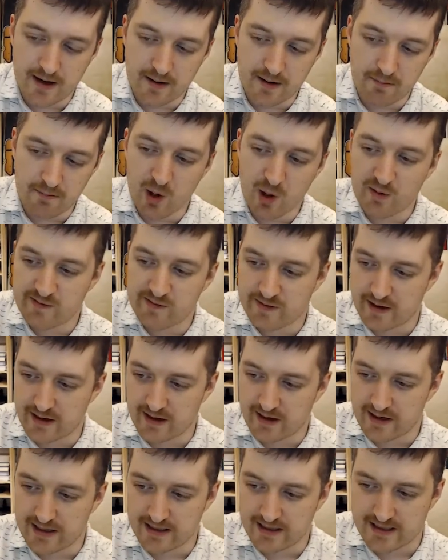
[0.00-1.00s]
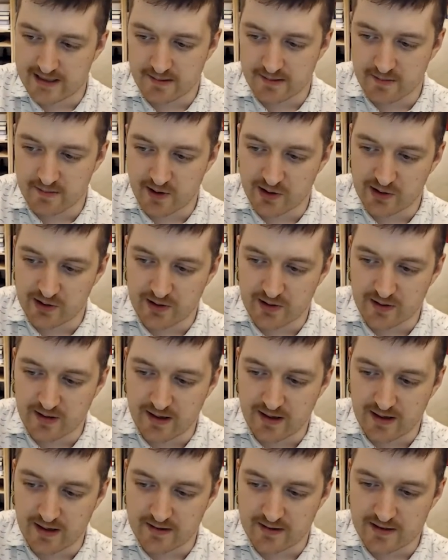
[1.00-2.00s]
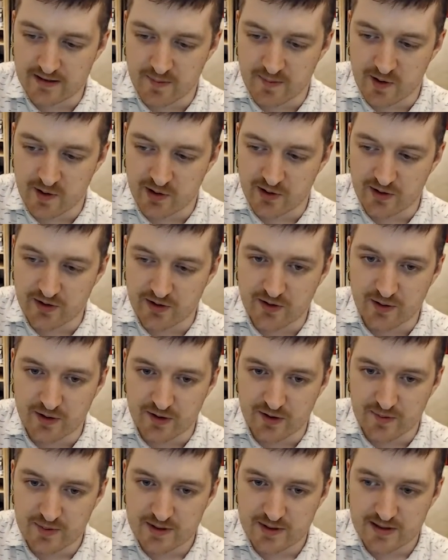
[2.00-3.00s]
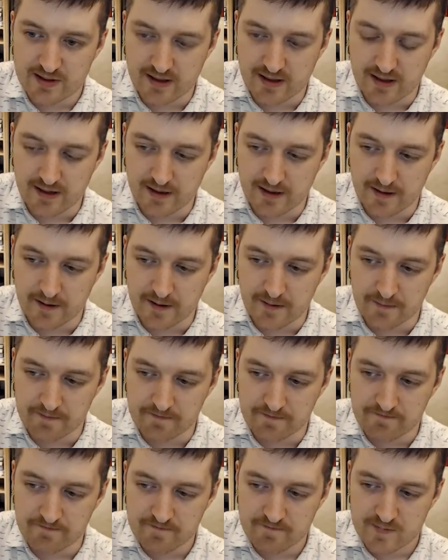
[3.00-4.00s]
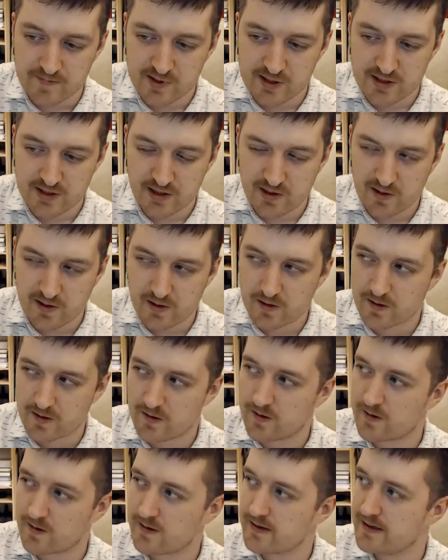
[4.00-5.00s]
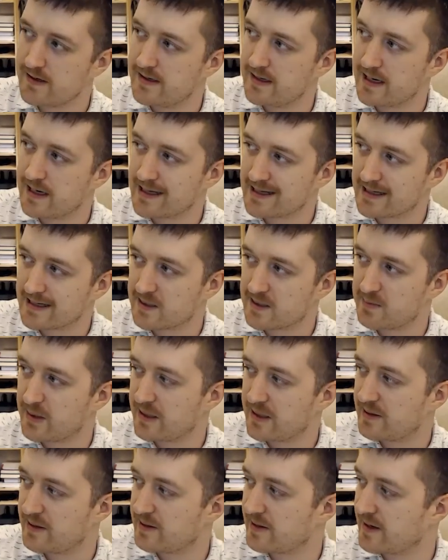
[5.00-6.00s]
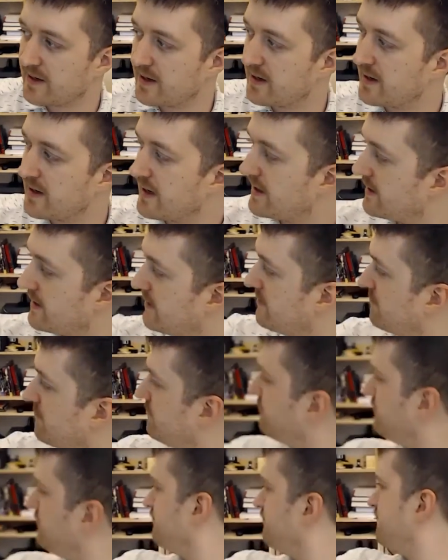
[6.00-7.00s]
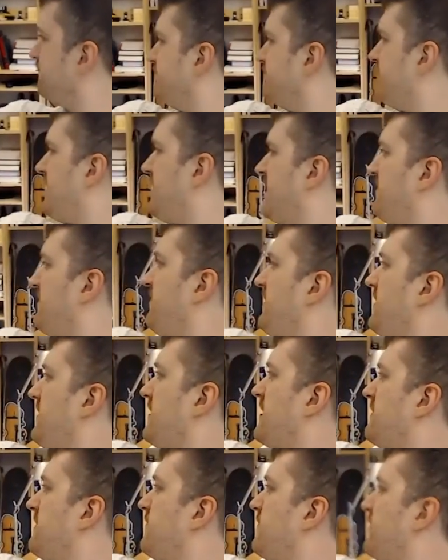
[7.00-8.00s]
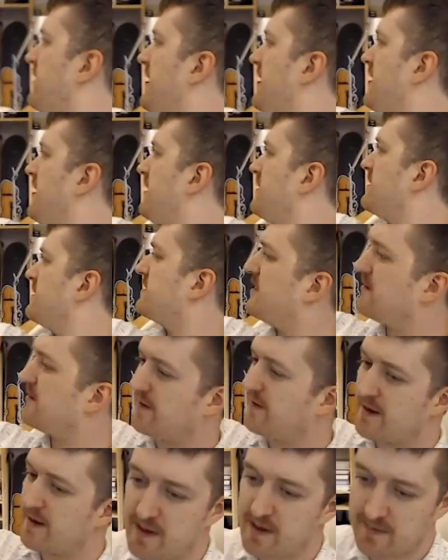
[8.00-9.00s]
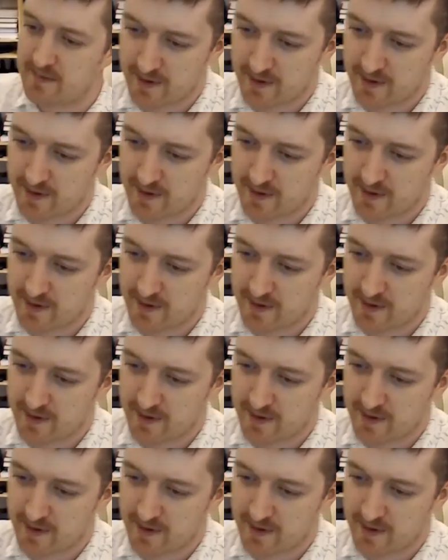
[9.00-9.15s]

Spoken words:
MOVA and some other groups. So yeah, that's a big thing. And I feel like I'm forgetting stuff. I mean,